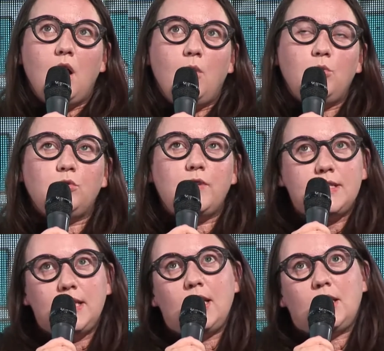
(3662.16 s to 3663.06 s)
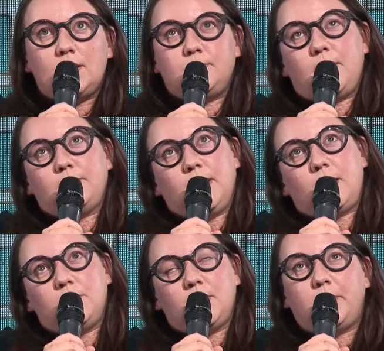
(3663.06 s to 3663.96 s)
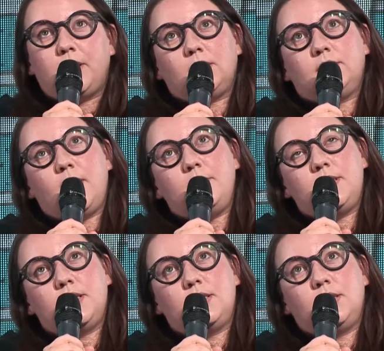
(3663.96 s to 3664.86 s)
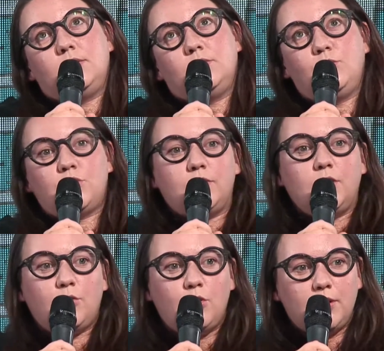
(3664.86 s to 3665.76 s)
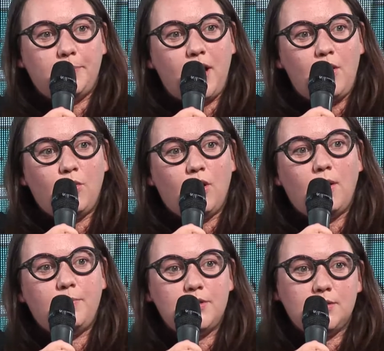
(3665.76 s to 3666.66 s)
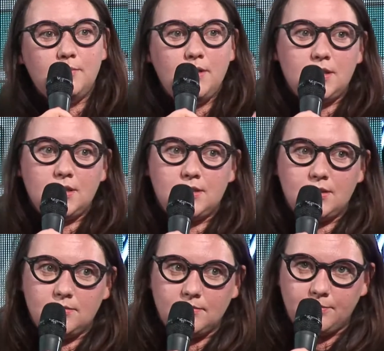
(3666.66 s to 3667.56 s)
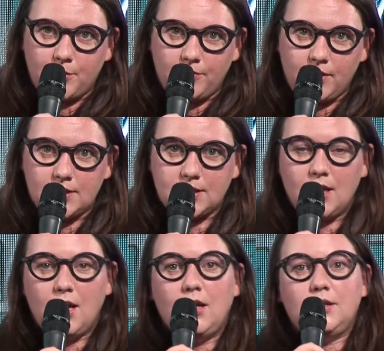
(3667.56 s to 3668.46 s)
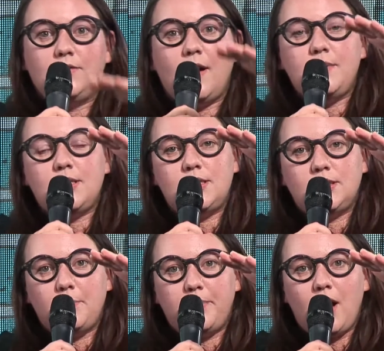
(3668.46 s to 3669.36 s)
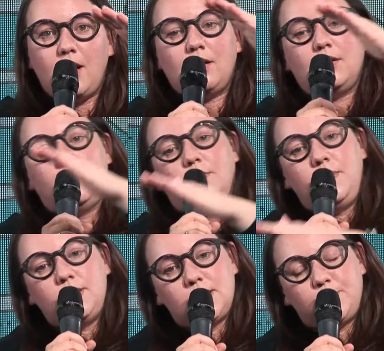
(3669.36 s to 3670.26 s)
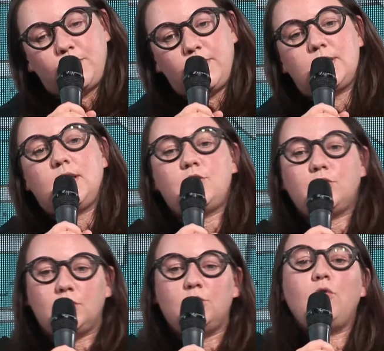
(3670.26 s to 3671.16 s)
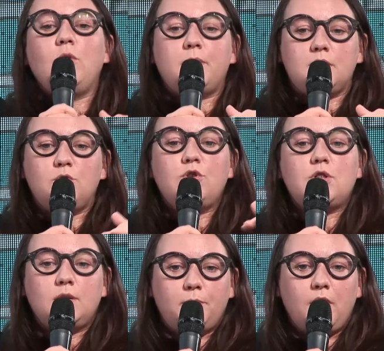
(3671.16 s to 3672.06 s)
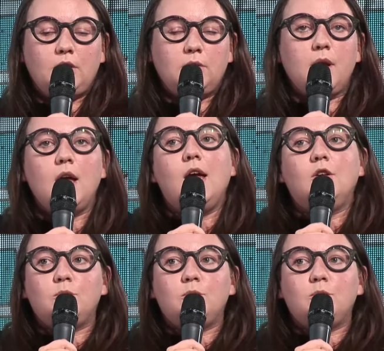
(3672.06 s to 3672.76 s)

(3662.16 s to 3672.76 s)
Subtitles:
And you have to work in the following way. Say, you have 2 months when you work a lot, and then a month when it is calmer, then 2 more months when you have to work a lot, and then again.